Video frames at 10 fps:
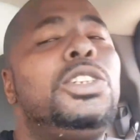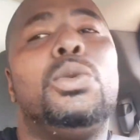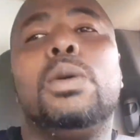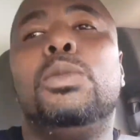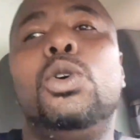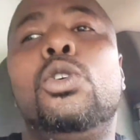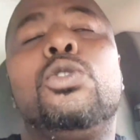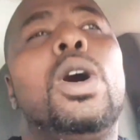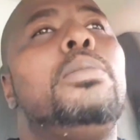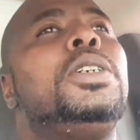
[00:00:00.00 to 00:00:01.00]
to
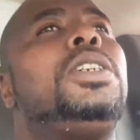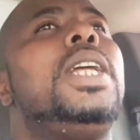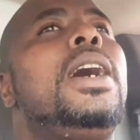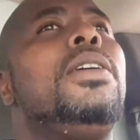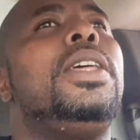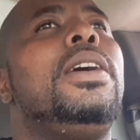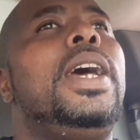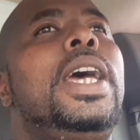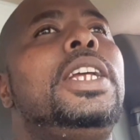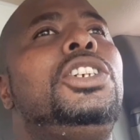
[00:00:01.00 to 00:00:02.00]
remove rubbish down
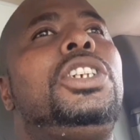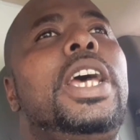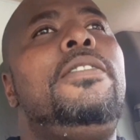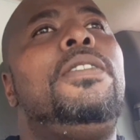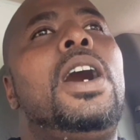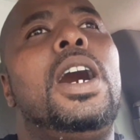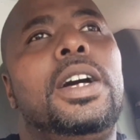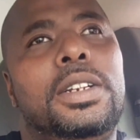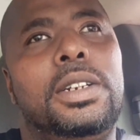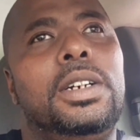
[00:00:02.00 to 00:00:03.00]
there at J.
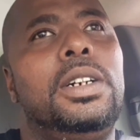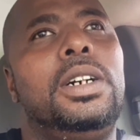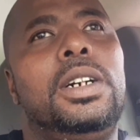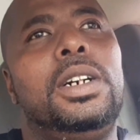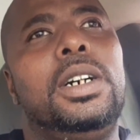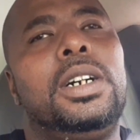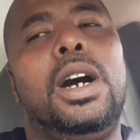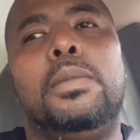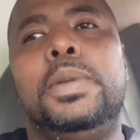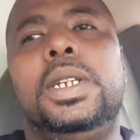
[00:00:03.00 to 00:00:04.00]
Fon uh,
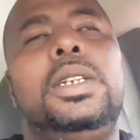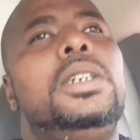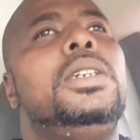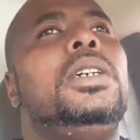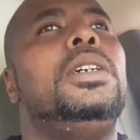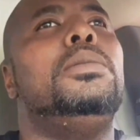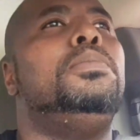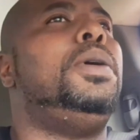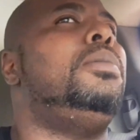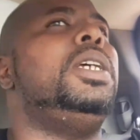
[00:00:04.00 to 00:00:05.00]
company
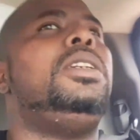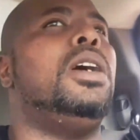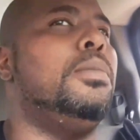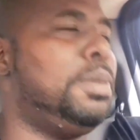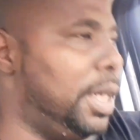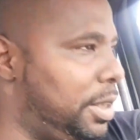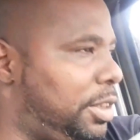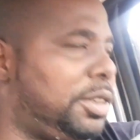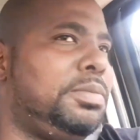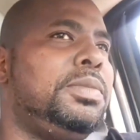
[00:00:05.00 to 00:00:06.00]
public dump
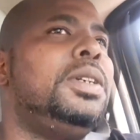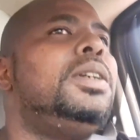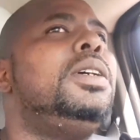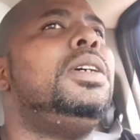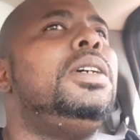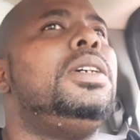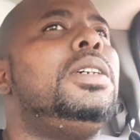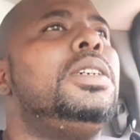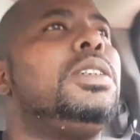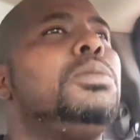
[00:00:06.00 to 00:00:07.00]
place,
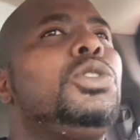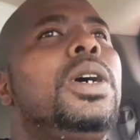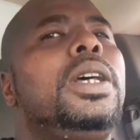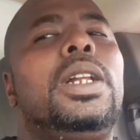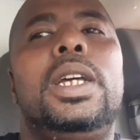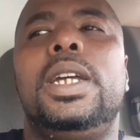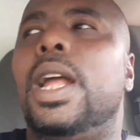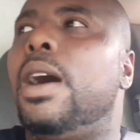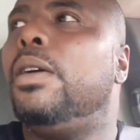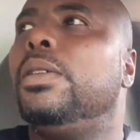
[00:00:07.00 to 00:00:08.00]
because I'm trying to
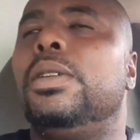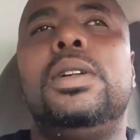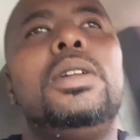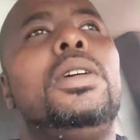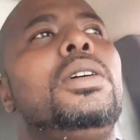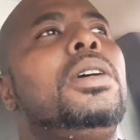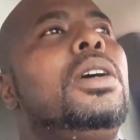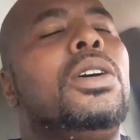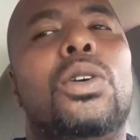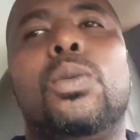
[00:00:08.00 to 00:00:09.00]
clean out
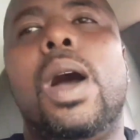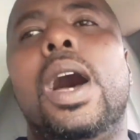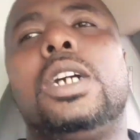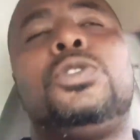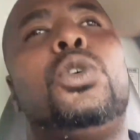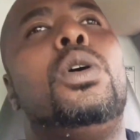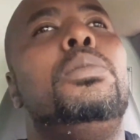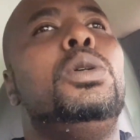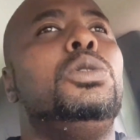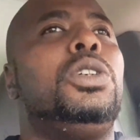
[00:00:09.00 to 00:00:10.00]
a garage for
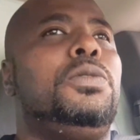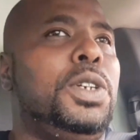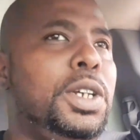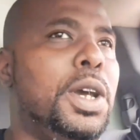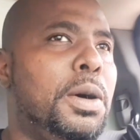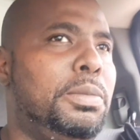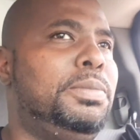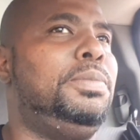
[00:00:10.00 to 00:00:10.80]
a music video.